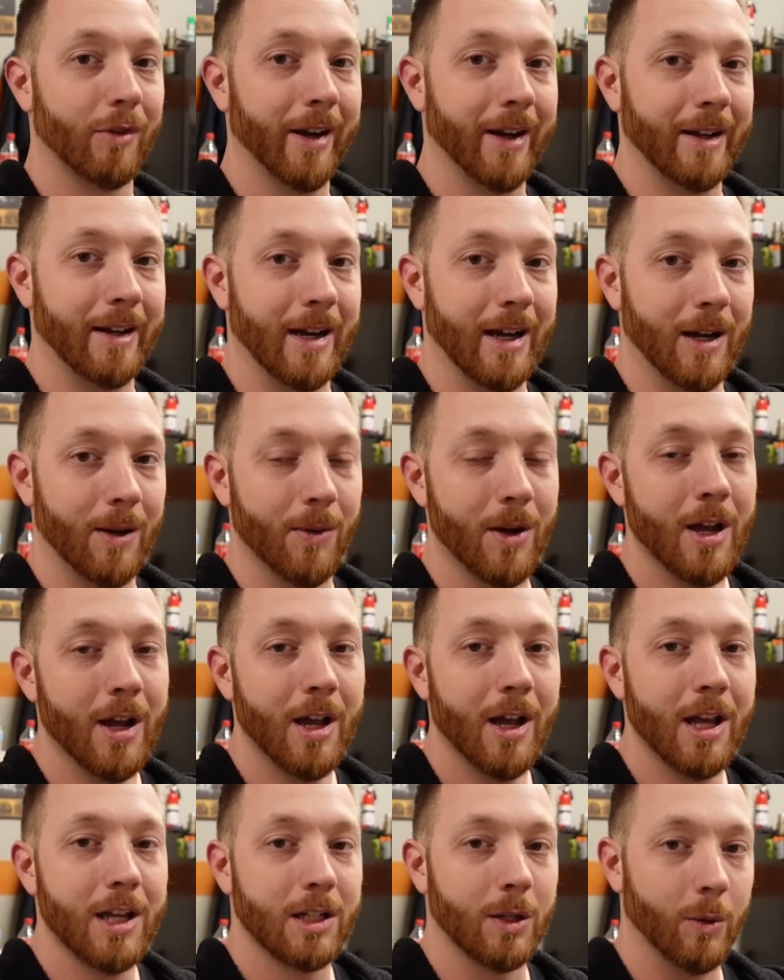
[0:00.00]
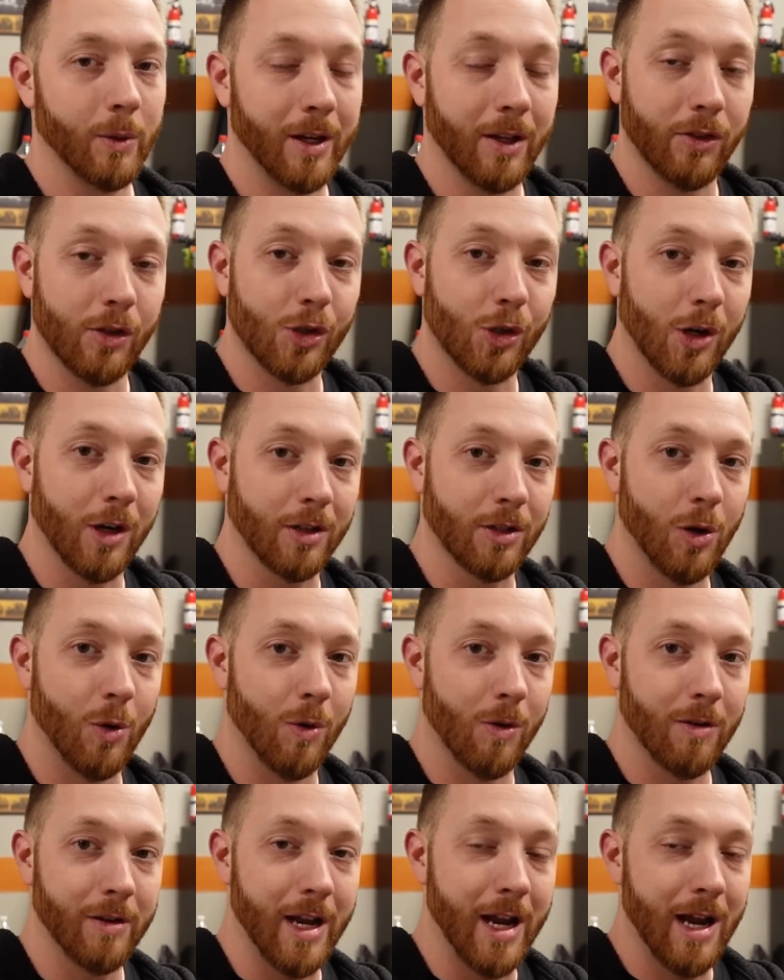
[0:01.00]
right now. So we'll get the truck
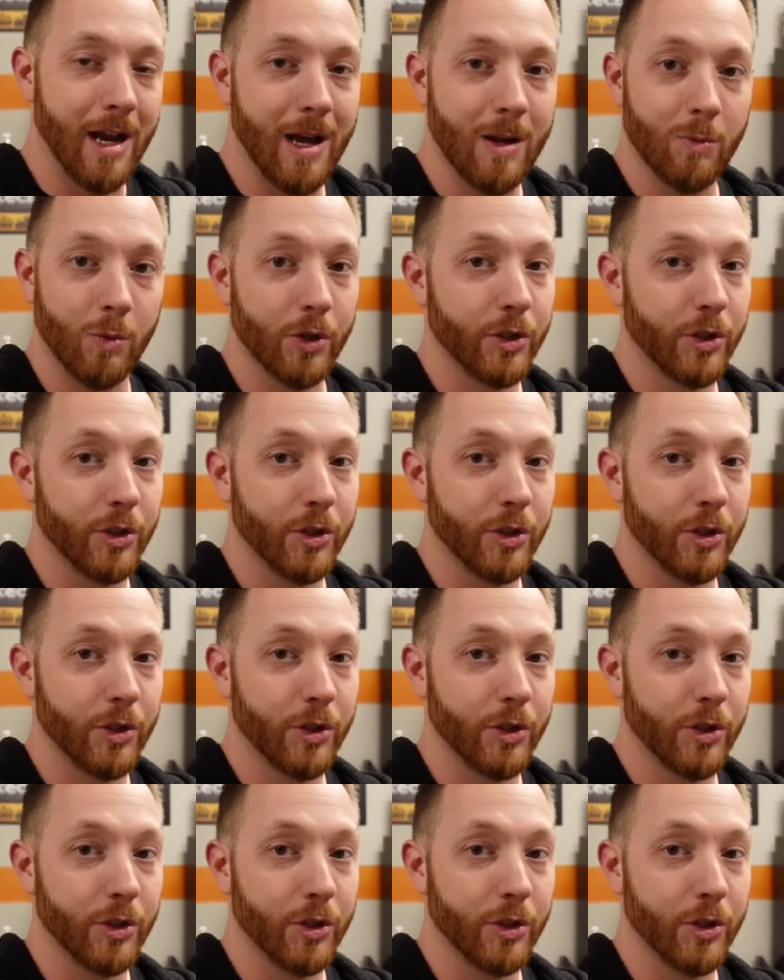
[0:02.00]
torn down.